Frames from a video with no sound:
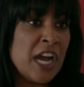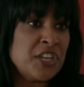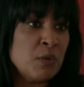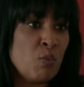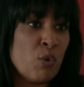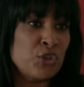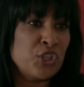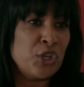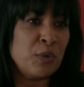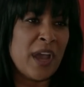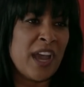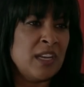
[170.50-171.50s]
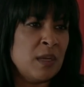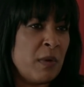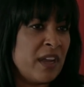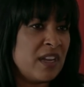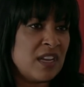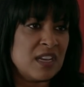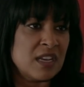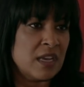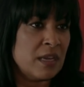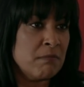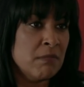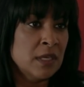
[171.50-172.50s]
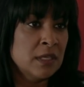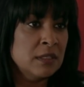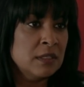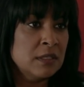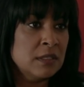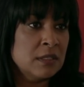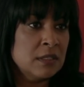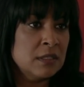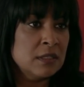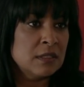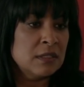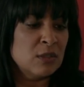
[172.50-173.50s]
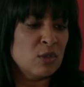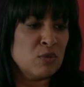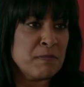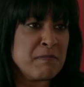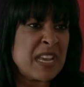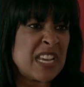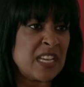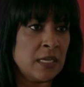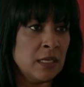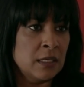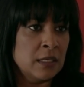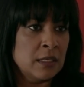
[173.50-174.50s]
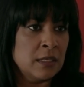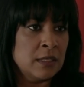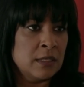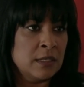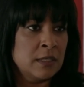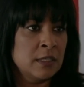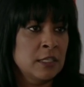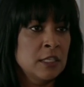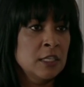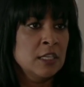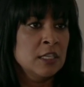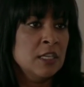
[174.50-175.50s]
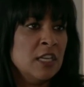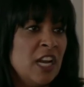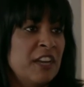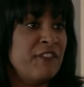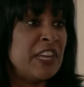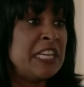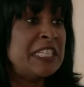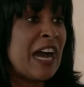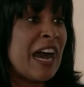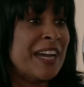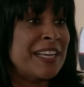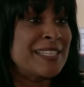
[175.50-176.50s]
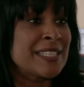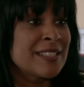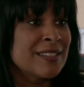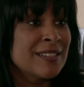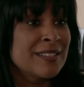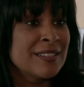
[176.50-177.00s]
I don't want you anywhere near him or me. And if he dies,